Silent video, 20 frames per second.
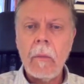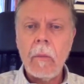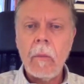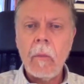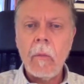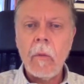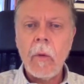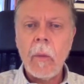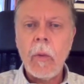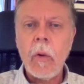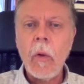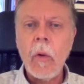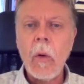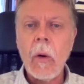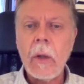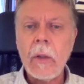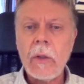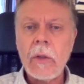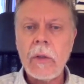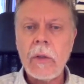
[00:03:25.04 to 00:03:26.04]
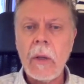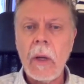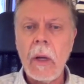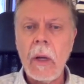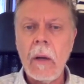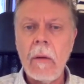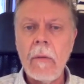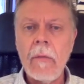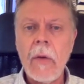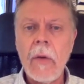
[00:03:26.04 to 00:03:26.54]
reports
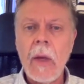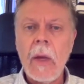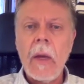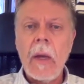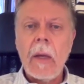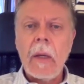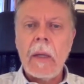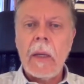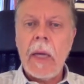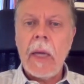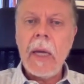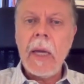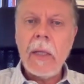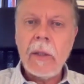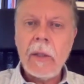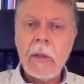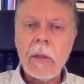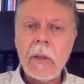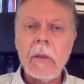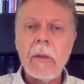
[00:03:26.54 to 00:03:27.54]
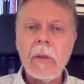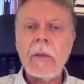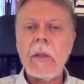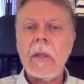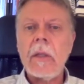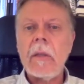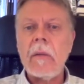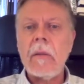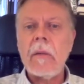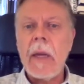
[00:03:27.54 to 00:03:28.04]
of cases
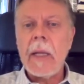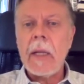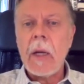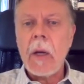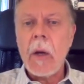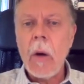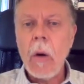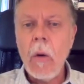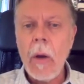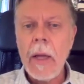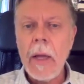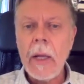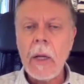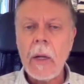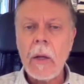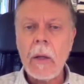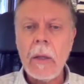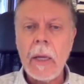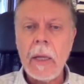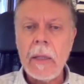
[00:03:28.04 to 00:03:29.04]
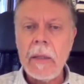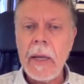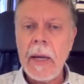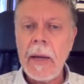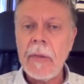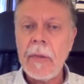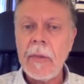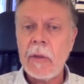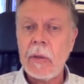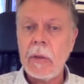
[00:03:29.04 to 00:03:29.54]
and
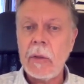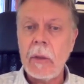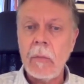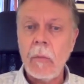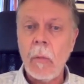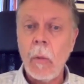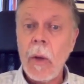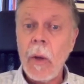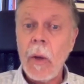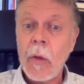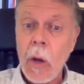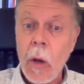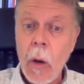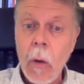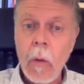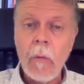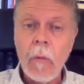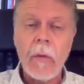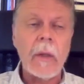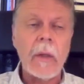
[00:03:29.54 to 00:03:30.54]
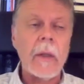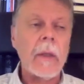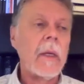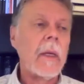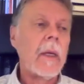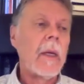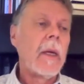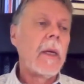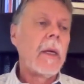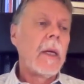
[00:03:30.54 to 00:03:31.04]
deaths with COVID.
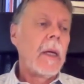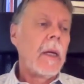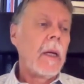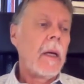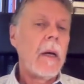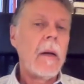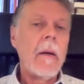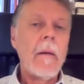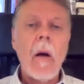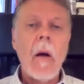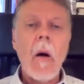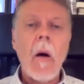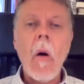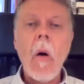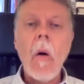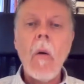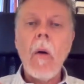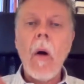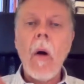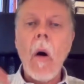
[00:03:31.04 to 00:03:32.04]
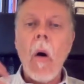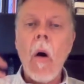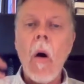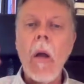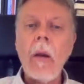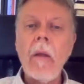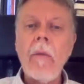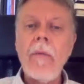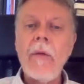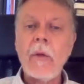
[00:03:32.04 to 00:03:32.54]

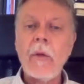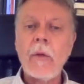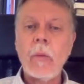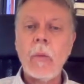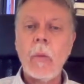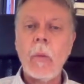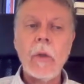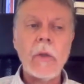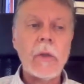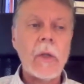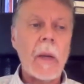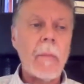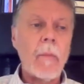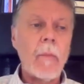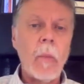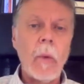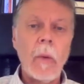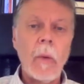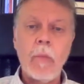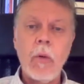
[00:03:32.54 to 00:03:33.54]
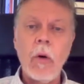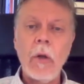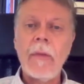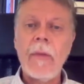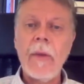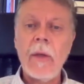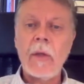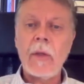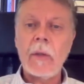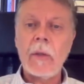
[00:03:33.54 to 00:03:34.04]
All of this put
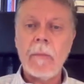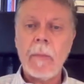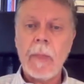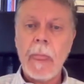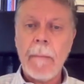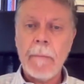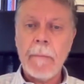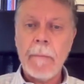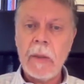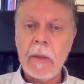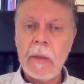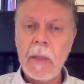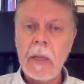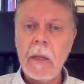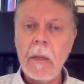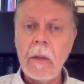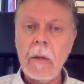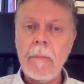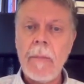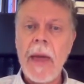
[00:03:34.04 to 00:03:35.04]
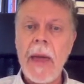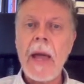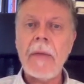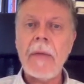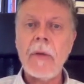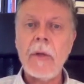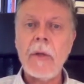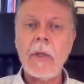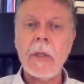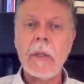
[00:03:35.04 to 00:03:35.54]
this particular
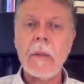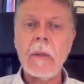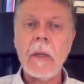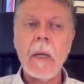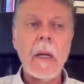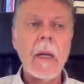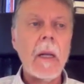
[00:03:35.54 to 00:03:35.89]
pathogen,